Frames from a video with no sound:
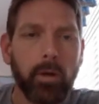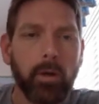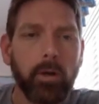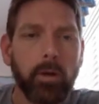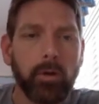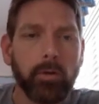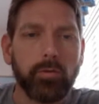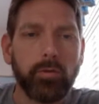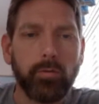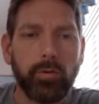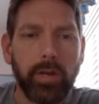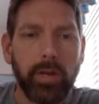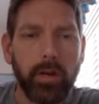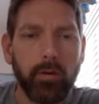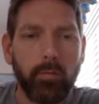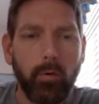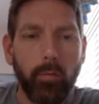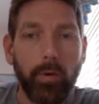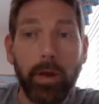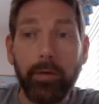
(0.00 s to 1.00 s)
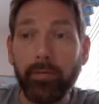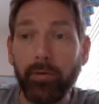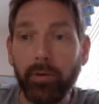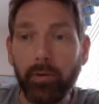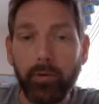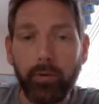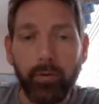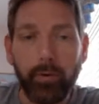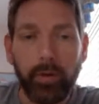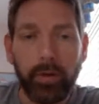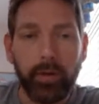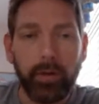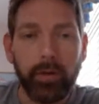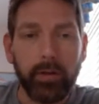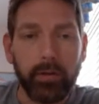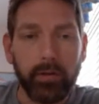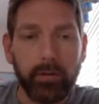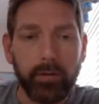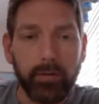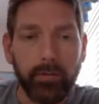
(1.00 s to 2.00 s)
So now what we have to do
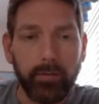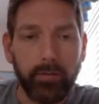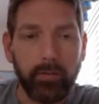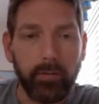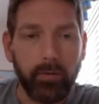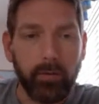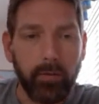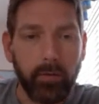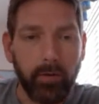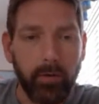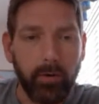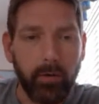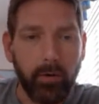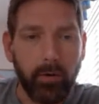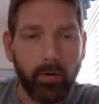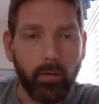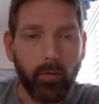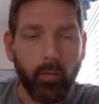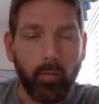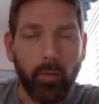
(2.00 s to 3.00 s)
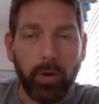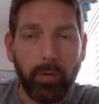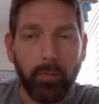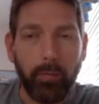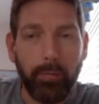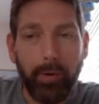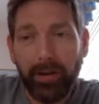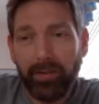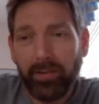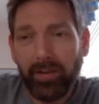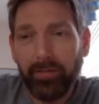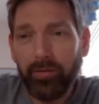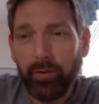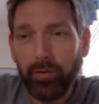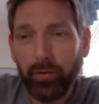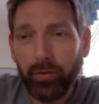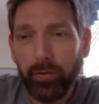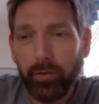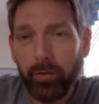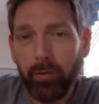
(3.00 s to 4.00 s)
is we basically have to do
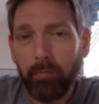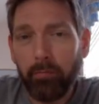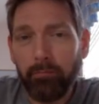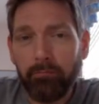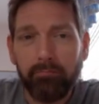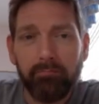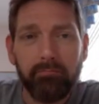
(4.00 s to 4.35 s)
some